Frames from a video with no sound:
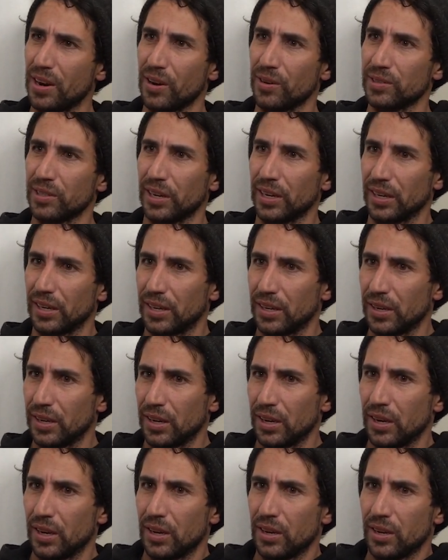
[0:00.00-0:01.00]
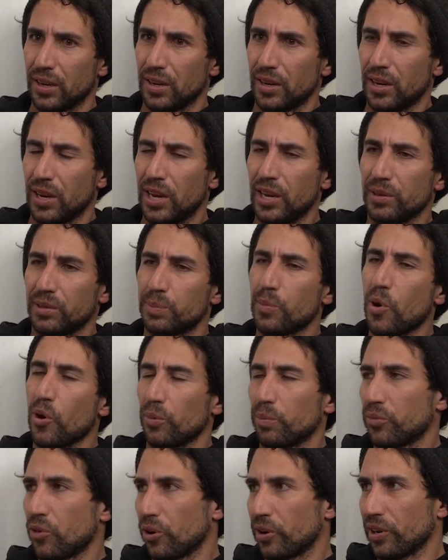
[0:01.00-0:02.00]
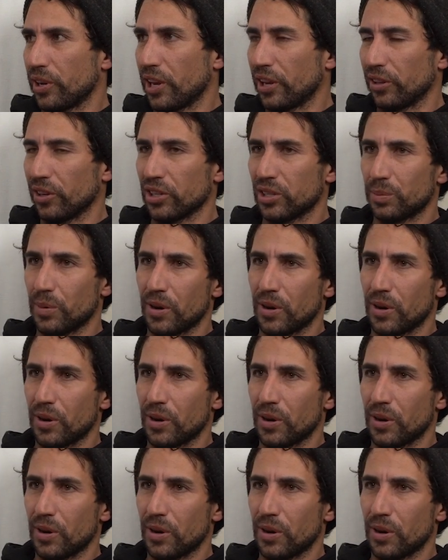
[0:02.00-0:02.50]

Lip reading: And I was like, he spoke broken English,